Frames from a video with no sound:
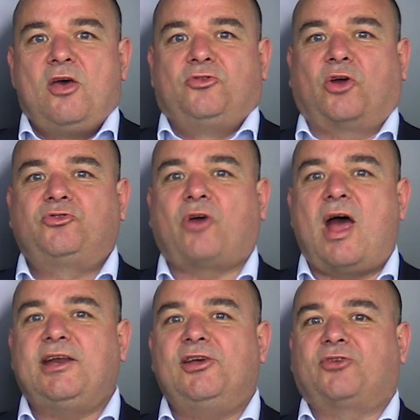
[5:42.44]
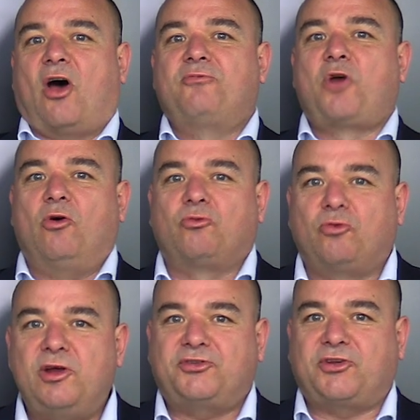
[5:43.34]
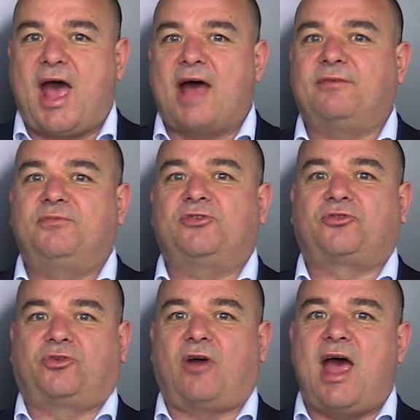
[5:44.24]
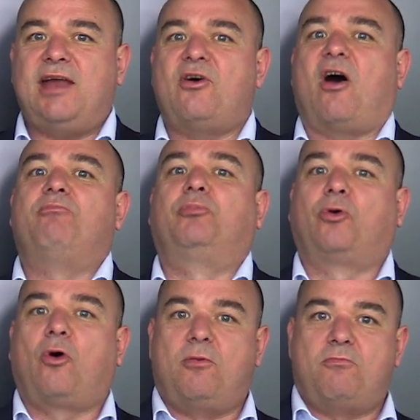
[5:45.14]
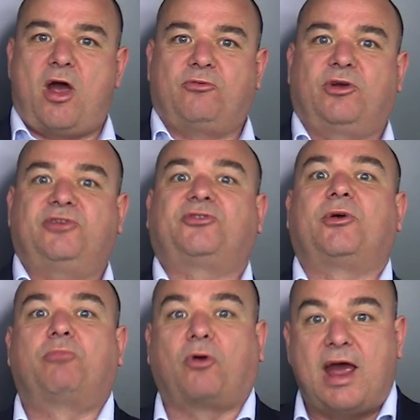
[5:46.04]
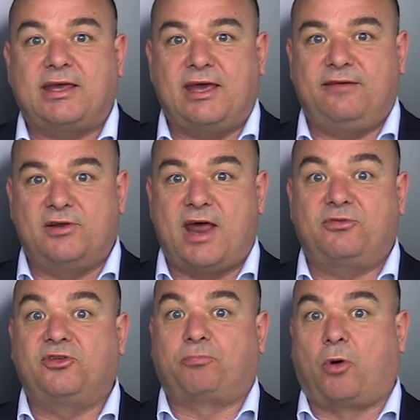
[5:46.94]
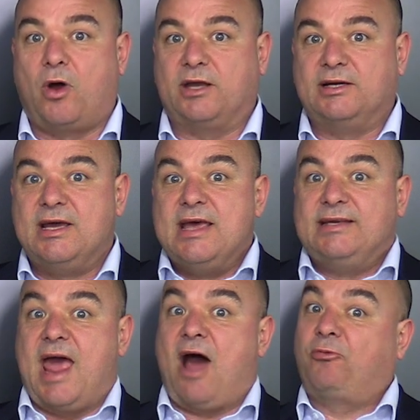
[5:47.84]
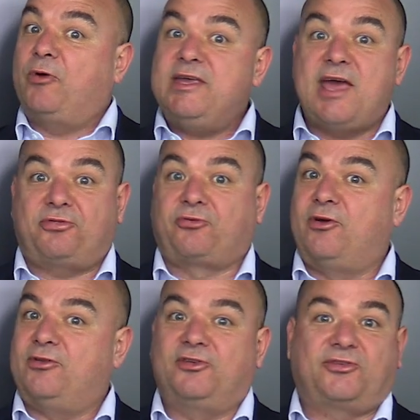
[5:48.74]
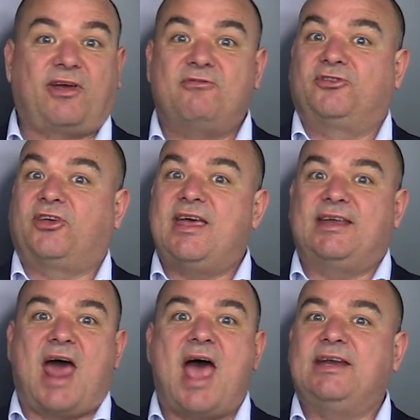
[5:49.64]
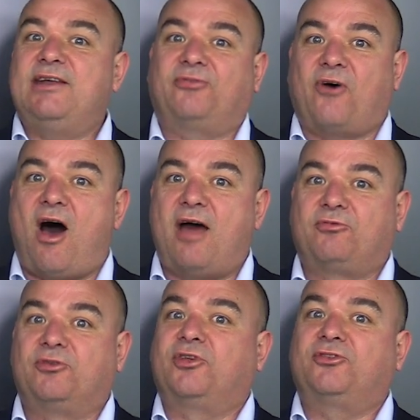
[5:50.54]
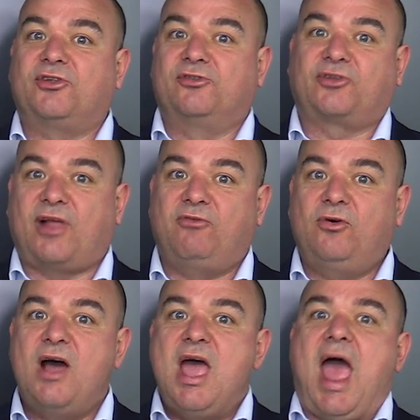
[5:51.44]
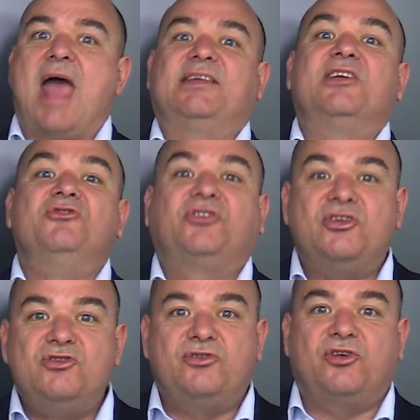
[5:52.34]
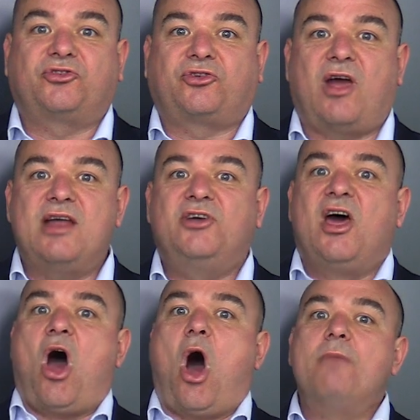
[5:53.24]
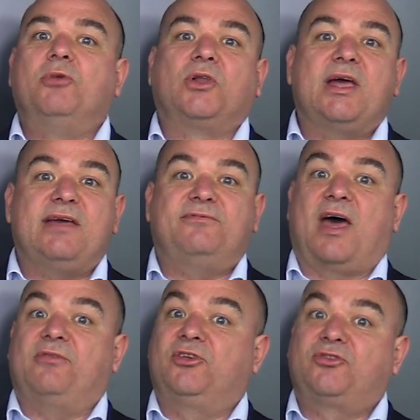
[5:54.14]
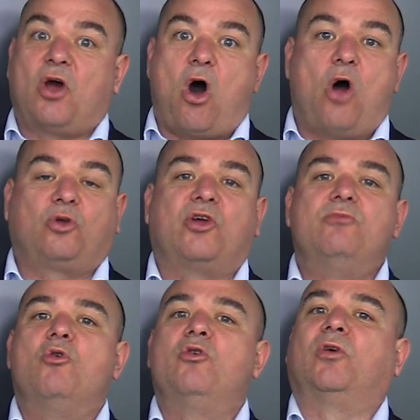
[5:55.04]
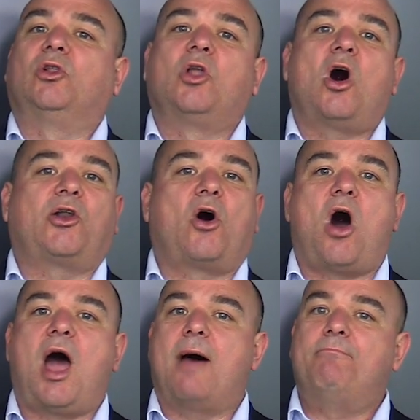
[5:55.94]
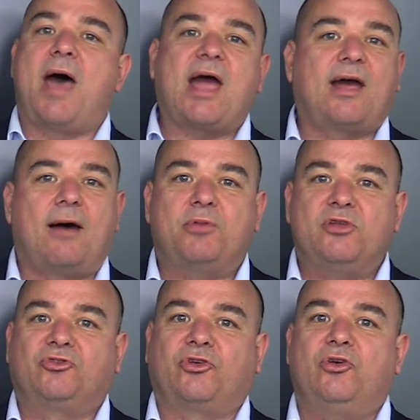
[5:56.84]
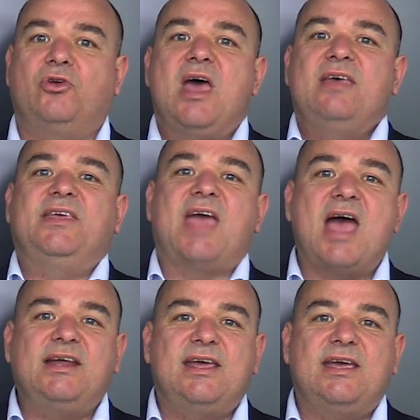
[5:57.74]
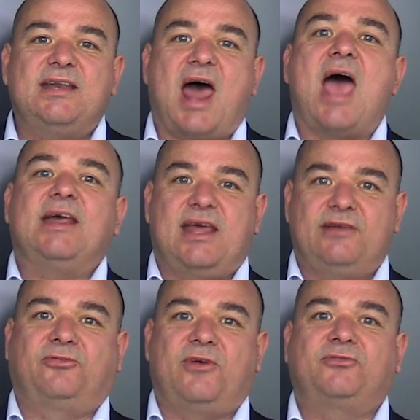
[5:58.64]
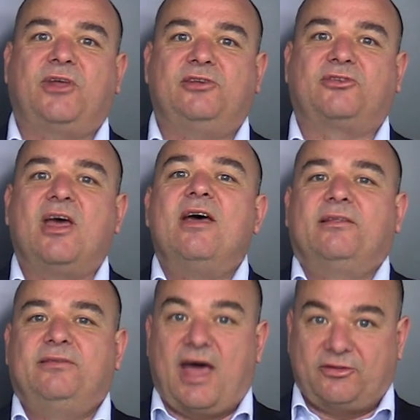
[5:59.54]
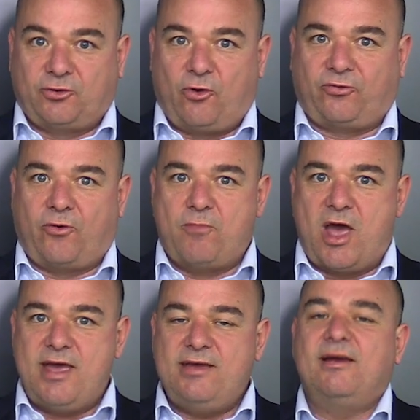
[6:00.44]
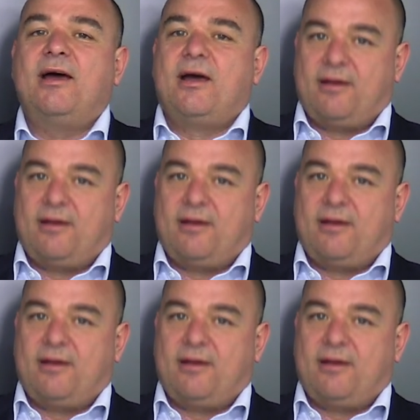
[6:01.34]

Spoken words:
So traders, I've got risk out of this trade. I brought my risk to break even at this point. Now, if we get through this 1785 resistance level and continue this trend, I believe that this gold can move a lot higher back up into the 1850s. That's all from me.